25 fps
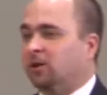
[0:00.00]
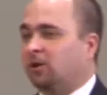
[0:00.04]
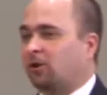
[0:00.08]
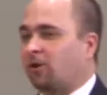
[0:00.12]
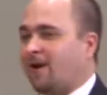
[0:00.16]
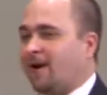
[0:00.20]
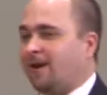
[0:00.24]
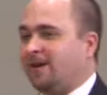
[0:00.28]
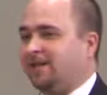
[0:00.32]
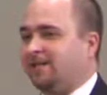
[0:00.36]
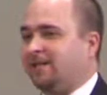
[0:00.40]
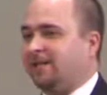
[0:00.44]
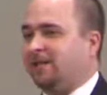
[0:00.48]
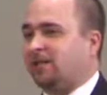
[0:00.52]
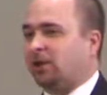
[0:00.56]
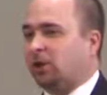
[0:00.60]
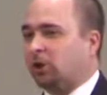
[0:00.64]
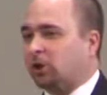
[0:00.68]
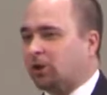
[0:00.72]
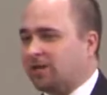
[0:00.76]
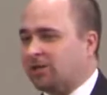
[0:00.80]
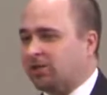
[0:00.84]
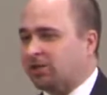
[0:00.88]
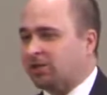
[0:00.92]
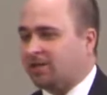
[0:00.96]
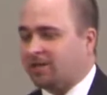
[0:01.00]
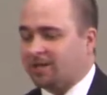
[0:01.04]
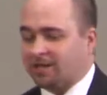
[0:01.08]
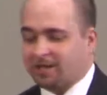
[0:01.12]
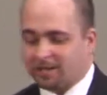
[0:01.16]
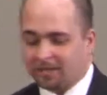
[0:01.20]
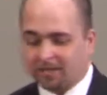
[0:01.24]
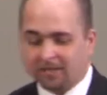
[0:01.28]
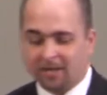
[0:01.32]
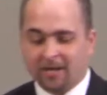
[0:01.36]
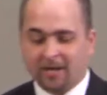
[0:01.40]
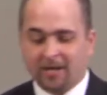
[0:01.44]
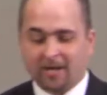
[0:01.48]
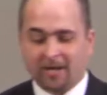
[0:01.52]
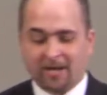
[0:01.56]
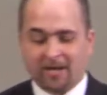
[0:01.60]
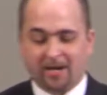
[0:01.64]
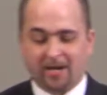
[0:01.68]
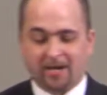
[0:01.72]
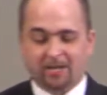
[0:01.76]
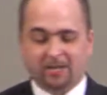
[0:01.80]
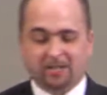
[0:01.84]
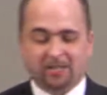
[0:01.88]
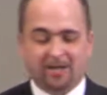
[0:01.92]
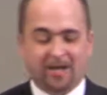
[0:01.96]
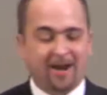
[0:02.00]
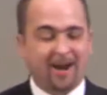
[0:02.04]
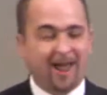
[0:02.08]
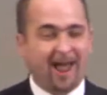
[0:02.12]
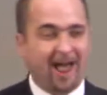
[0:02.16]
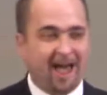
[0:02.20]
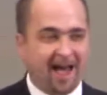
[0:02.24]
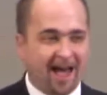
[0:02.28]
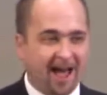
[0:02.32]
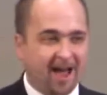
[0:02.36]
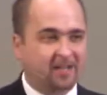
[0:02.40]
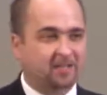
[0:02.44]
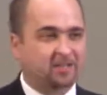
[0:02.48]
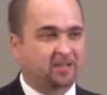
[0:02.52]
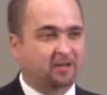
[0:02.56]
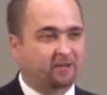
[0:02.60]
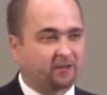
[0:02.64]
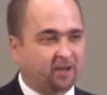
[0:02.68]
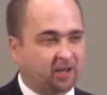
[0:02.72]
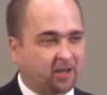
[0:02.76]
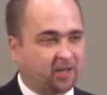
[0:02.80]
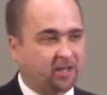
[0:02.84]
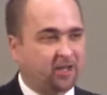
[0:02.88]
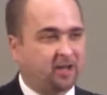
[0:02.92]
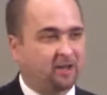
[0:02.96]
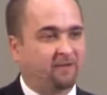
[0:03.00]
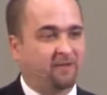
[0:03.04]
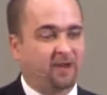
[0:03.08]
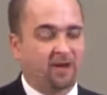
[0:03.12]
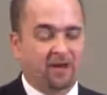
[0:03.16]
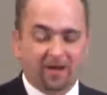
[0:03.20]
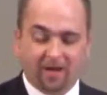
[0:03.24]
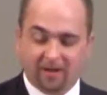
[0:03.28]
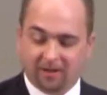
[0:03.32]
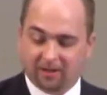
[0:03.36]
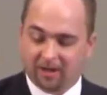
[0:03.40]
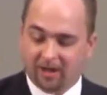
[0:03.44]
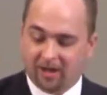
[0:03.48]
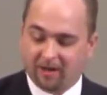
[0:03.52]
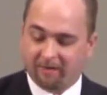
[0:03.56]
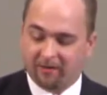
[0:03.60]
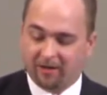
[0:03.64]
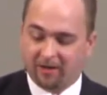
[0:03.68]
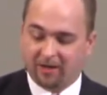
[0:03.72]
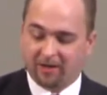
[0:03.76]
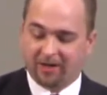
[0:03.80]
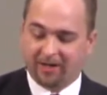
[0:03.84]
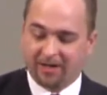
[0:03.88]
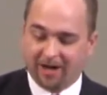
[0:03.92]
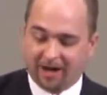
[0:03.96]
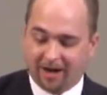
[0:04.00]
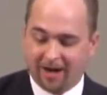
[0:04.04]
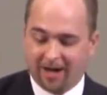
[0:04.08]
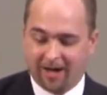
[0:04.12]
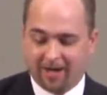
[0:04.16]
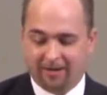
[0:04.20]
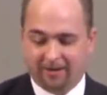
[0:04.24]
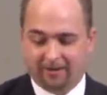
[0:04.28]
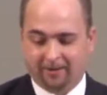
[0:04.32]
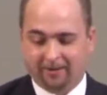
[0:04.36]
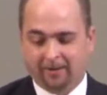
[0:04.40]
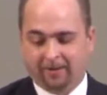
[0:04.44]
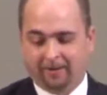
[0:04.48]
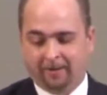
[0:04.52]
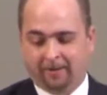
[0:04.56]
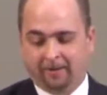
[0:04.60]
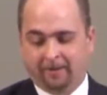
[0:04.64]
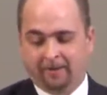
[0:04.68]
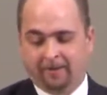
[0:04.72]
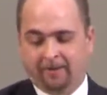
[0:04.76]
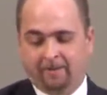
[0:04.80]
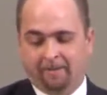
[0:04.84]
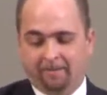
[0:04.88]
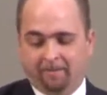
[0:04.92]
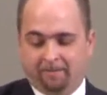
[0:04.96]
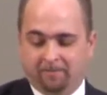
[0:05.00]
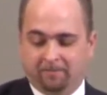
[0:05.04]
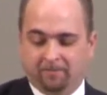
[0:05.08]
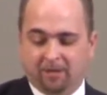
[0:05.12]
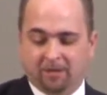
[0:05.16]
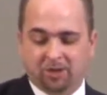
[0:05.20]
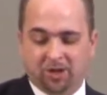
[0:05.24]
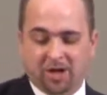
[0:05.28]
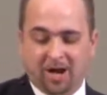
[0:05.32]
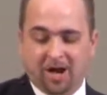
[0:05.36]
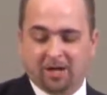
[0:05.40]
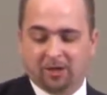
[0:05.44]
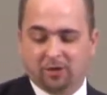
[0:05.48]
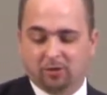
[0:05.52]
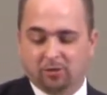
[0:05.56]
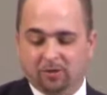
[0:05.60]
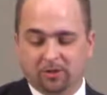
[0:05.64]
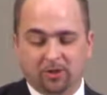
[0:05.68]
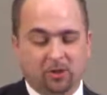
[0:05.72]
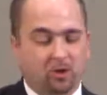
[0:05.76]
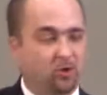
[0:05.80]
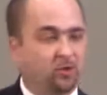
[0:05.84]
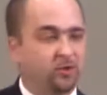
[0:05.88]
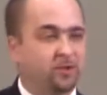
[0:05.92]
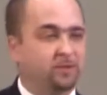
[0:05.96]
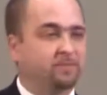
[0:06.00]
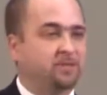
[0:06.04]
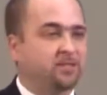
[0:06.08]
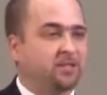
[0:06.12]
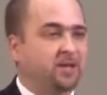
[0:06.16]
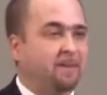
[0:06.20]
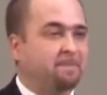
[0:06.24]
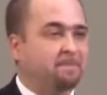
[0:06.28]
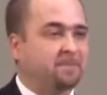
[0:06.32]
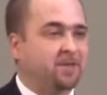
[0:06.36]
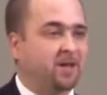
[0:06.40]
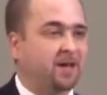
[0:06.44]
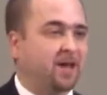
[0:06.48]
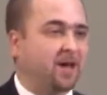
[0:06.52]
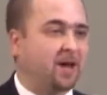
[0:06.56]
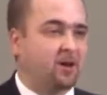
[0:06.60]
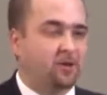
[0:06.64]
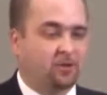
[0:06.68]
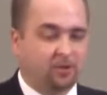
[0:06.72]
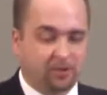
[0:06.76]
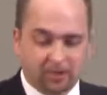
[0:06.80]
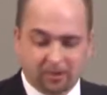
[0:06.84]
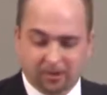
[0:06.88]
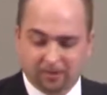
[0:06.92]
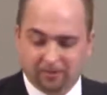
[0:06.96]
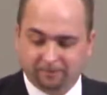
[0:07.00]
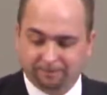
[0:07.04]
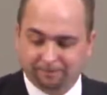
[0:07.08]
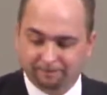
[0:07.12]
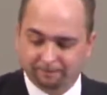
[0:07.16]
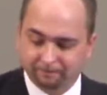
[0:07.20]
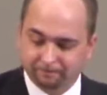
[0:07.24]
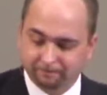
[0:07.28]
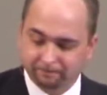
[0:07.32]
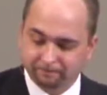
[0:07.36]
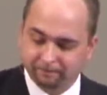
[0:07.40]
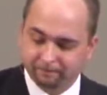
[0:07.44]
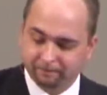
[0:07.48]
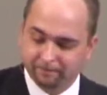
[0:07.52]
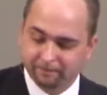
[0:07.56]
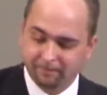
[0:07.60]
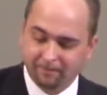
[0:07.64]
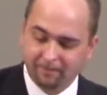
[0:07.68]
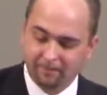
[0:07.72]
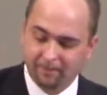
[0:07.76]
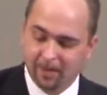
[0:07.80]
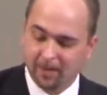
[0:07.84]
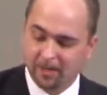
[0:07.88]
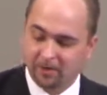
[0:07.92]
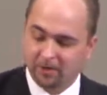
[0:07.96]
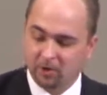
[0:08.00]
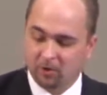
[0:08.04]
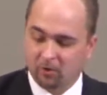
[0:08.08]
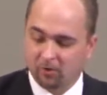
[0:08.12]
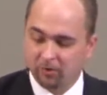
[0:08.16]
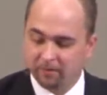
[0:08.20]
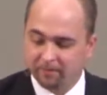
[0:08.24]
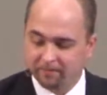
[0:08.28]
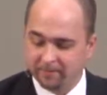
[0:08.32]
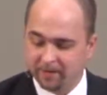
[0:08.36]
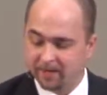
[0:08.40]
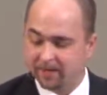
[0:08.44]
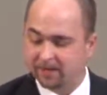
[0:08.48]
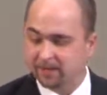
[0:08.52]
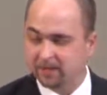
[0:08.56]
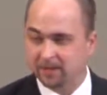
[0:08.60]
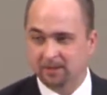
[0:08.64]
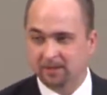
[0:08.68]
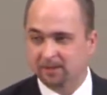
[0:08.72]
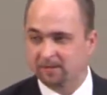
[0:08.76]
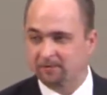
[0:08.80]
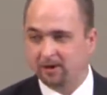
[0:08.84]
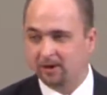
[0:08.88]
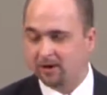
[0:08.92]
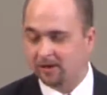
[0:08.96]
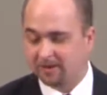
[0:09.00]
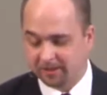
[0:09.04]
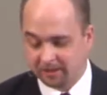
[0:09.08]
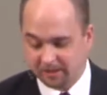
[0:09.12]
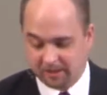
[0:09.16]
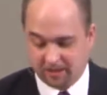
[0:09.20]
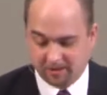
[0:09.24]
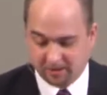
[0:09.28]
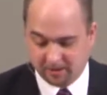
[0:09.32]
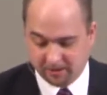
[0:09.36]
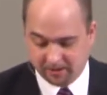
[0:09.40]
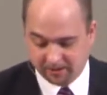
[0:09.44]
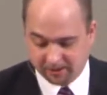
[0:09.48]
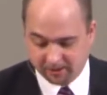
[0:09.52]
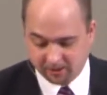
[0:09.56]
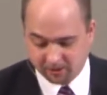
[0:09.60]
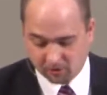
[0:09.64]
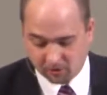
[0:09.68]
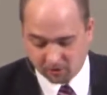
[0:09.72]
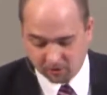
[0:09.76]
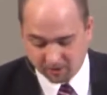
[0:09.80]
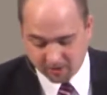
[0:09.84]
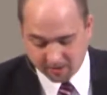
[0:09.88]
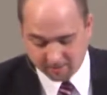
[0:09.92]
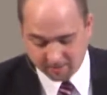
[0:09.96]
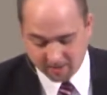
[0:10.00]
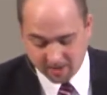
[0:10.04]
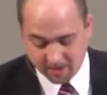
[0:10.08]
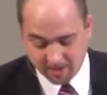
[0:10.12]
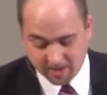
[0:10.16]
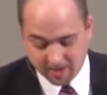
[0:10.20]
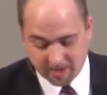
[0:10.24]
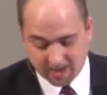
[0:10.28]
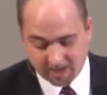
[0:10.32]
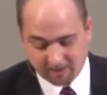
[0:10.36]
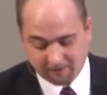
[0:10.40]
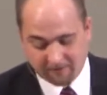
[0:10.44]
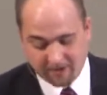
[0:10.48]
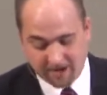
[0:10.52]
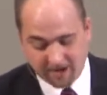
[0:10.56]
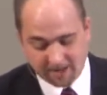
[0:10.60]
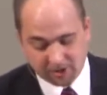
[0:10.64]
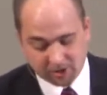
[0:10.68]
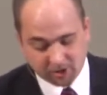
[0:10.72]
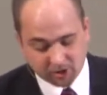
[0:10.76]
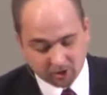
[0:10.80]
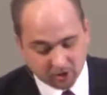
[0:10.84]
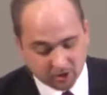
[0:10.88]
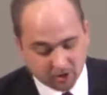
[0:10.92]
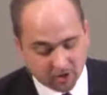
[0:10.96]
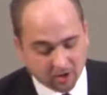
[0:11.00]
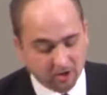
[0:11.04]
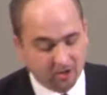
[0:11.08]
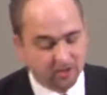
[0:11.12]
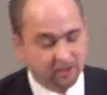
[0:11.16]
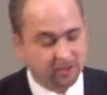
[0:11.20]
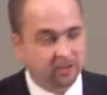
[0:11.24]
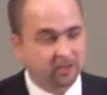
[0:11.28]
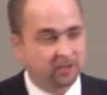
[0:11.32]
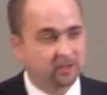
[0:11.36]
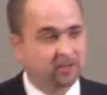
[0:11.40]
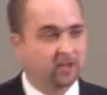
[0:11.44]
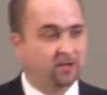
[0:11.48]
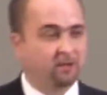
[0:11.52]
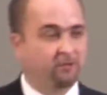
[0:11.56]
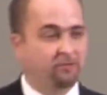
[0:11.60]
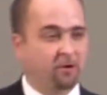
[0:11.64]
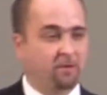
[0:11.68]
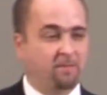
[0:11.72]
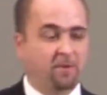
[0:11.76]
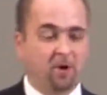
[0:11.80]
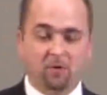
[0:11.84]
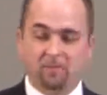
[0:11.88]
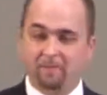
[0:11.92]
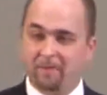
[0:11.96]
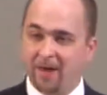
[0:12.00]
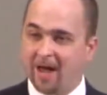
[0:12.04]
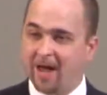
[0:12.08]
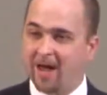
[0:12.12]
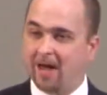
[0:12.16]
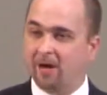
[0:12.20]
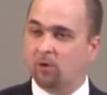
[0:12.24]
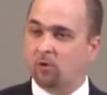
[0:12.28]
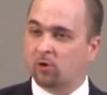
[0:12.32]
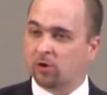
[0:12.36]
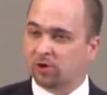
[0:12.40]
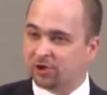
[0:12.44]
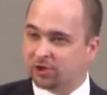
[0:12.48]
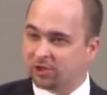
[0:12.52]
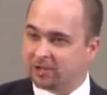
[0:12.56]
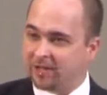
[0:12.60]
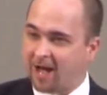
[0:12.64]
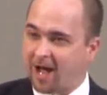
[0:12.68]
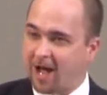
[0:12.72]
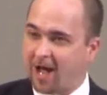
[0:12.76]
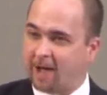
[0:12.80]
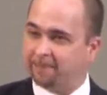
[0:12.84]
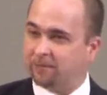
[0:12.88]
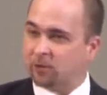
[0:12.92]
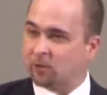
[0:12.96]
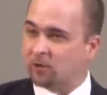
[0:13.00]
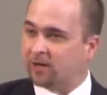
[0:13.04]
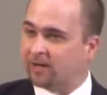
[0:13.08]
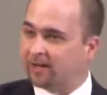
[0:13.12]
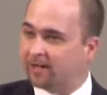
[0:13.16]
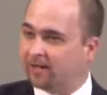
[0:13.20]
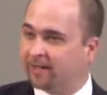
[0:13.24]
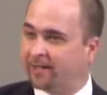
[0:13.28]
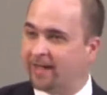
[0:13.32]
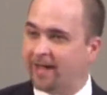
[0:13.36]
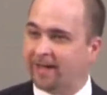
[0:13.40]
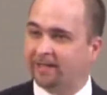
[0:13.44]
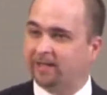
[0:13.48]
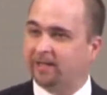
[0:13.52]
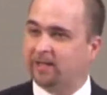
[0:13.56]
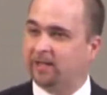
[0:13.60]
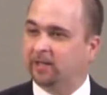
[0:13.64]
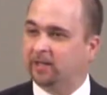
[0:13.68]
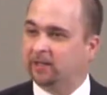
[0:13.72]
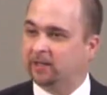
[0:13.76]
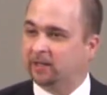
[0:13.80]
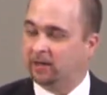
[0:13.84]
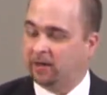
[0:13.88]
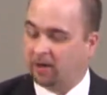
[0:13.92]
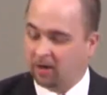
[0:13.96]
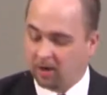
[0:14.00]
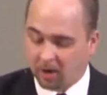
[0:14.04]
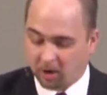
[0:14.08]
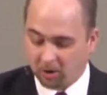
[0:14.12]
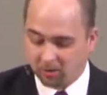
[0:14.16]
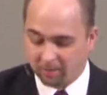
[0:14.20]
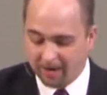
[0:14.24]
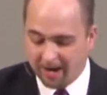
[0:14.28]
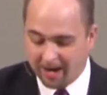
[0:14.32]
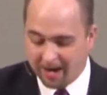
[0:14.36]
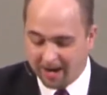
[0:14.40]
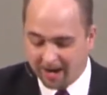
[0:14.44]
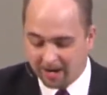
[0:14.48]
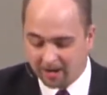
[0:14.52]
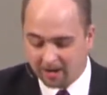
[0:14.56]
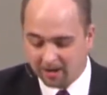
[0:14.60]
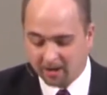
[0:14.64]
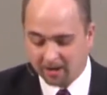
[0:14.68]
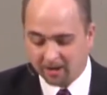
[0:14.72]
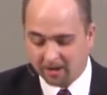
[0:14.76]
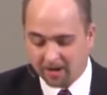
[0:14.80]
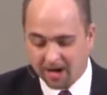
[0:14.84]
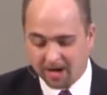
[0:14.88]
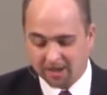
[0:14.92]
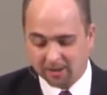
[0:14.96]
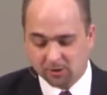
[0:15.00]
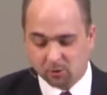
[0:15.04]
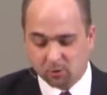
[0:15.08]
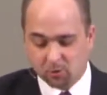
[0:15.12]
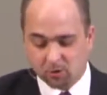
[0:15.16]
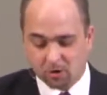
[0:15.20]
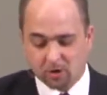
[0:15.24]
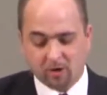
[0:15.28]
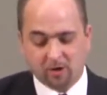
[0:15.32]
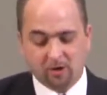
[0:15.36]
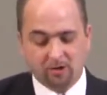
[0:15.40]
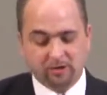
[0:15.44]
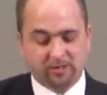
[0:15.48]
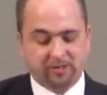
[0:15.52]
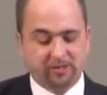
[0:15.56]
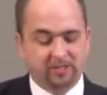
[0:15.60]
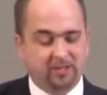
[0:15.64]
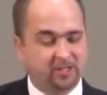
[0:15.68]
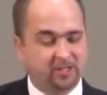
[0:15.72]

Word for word: crazy Christians, it is an act of cleaving and loving God. But Joshua told them something else. He told them this, and it's very serious. He told them if they turned from obeying or stopped or neglected obeying God's word to